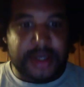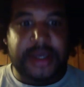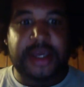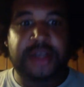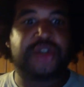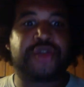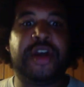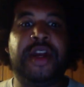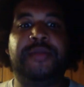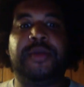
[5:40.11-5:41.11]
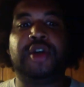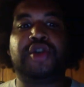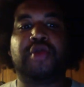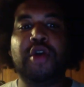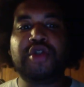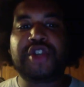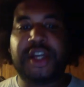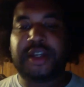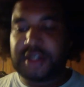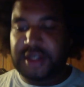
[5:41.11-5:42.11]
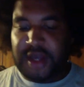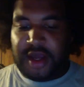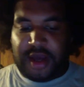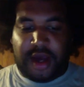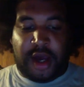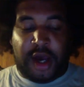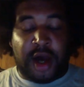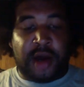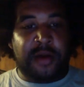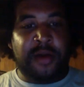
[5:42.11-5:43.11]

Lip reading: is straight up atrocious. They're